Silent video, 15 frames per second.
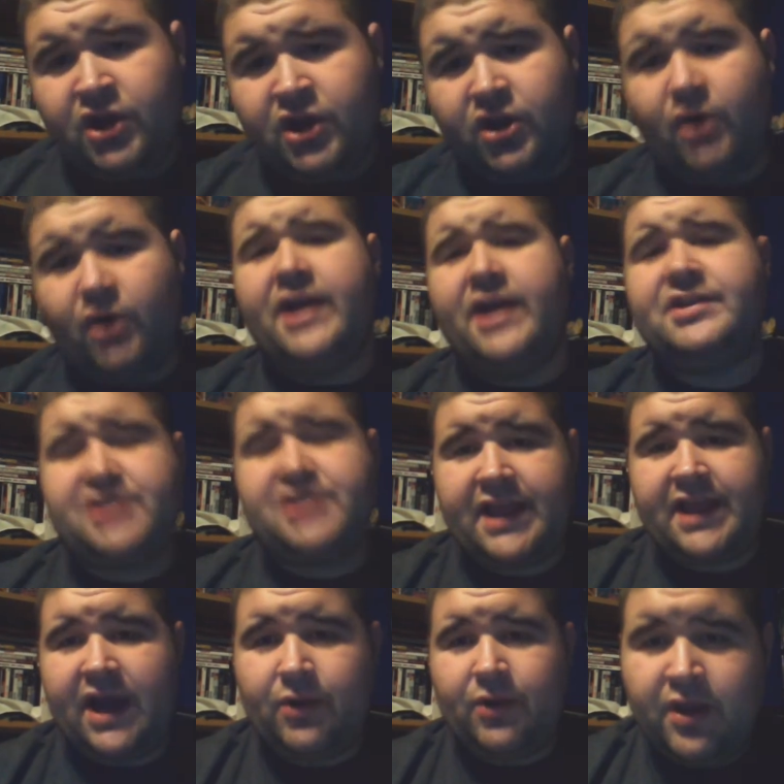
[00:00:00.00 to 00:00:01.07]
Go ahead,
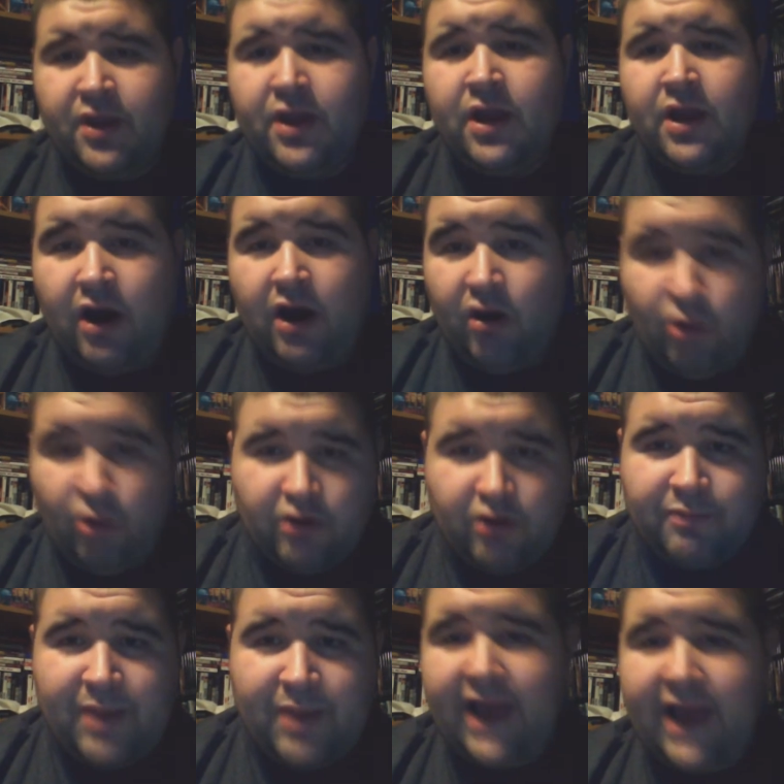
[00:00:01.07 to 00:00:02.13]
check out
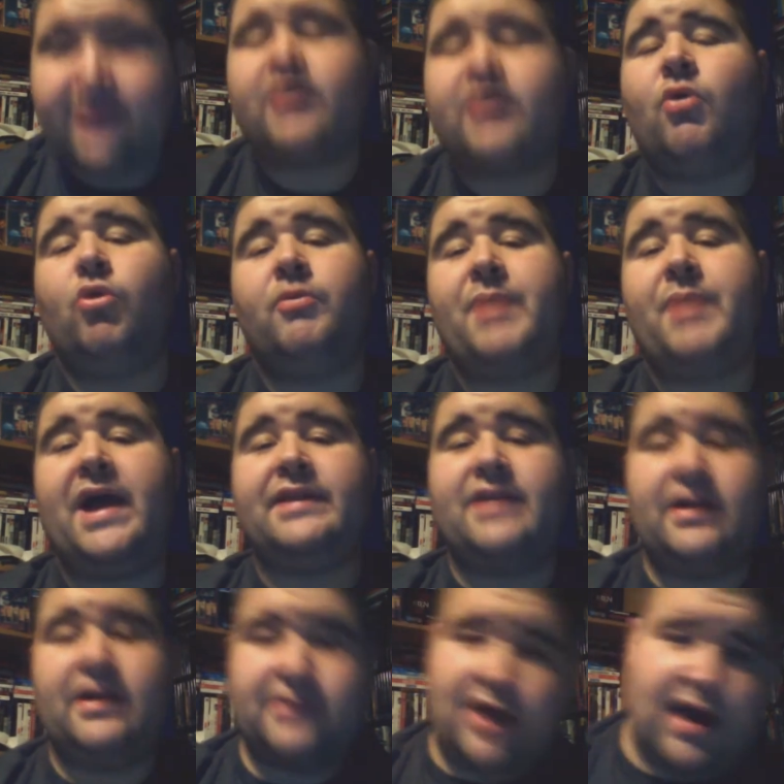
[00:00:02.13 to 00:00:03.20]
Horror Pack,
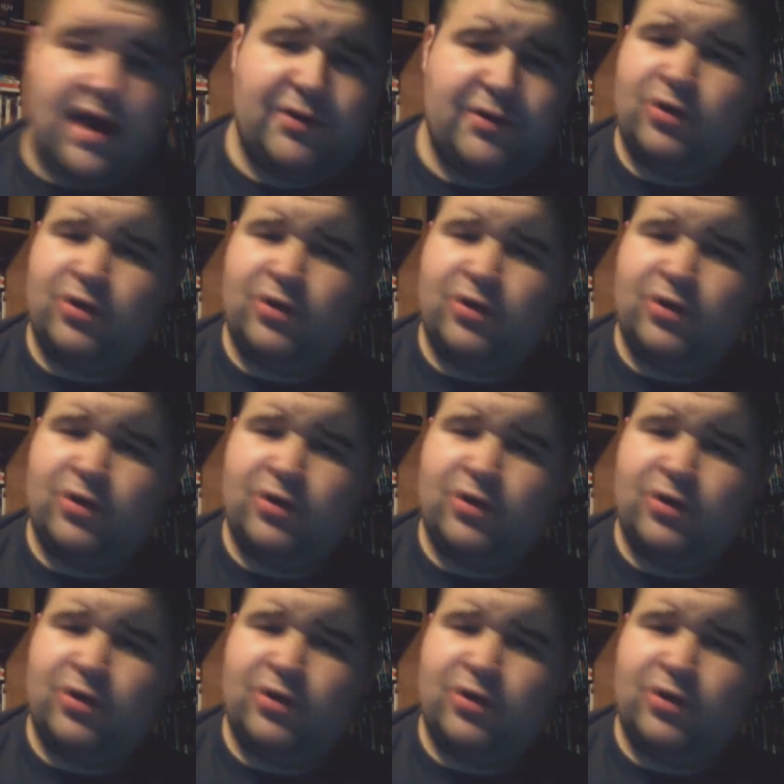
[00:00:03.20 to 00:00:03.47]
horrorpack.com.